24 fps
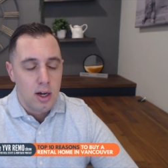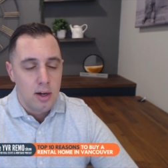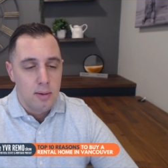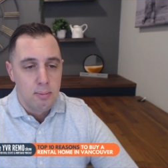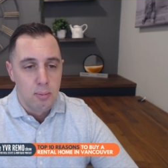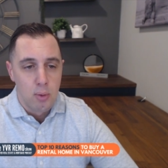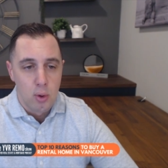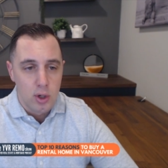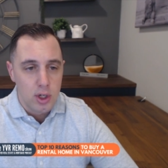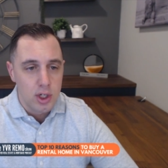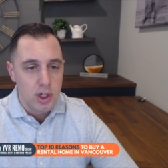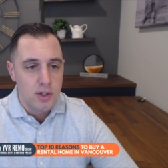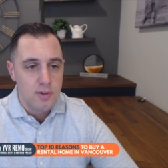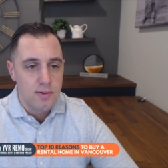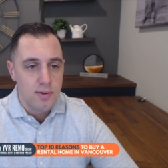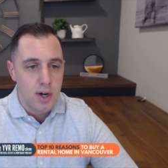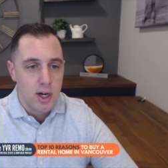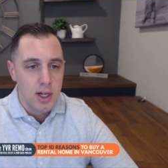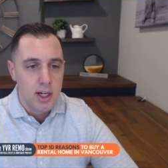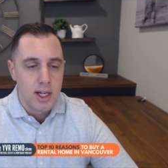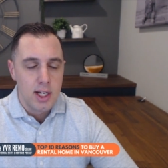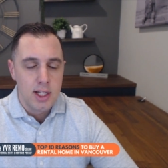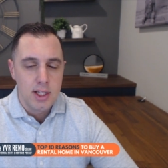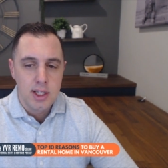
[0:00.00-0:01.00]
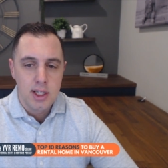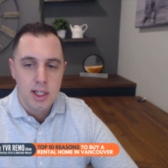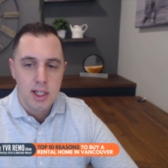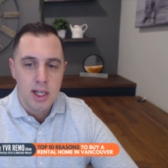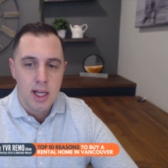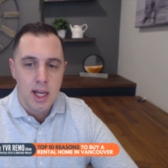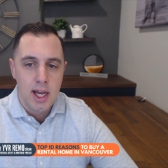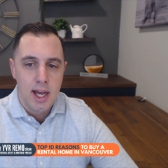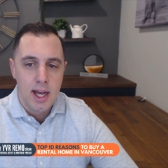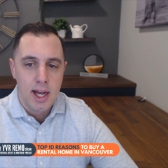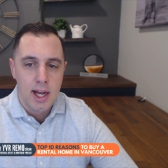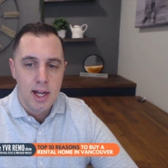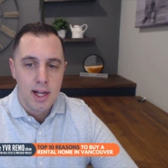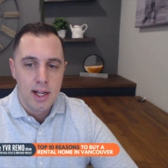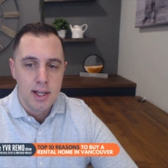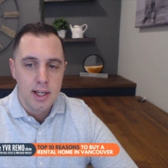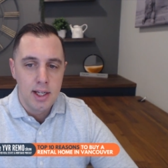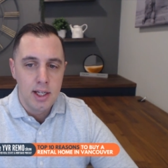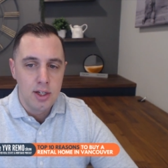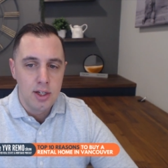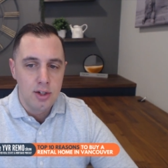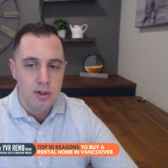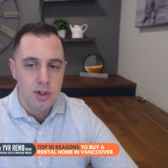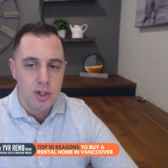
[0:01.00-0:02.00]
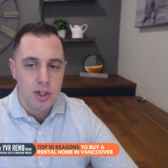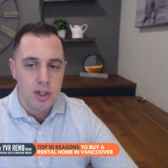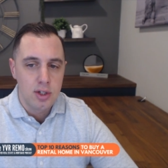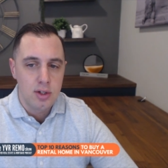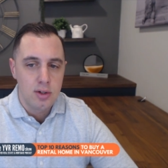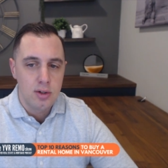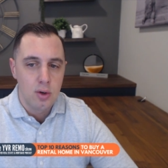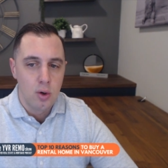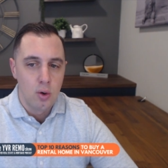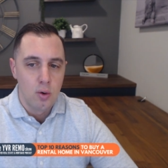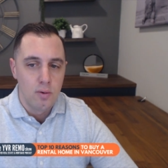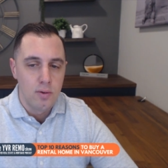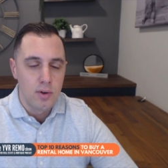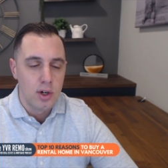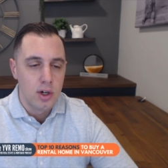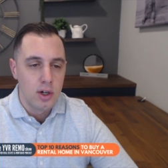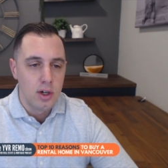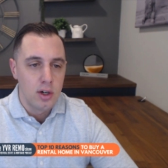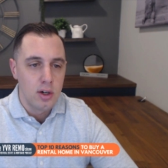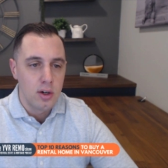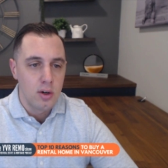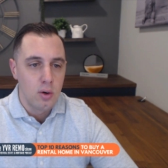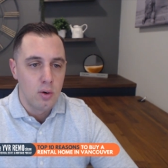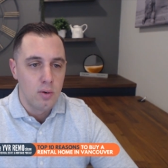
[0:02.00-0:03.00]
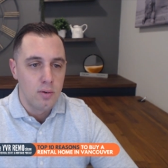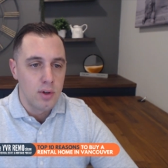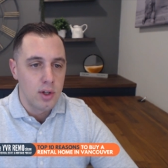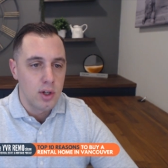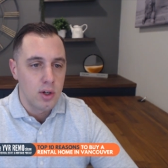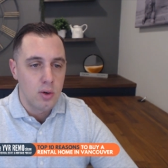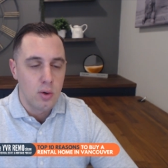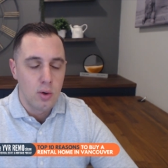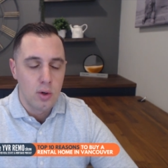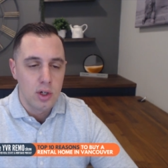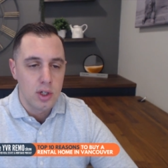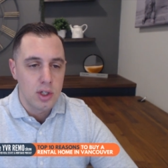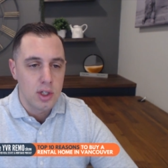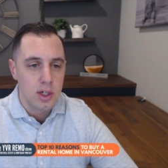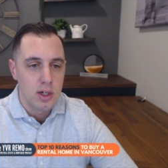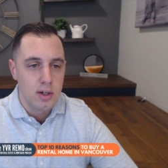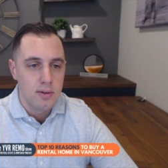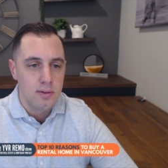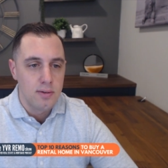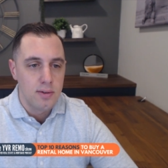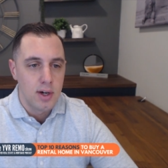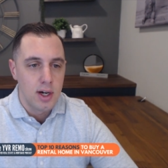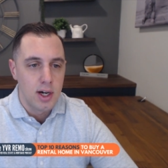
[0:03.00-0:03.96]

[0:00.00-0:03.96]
mortgage financing and interest over the course of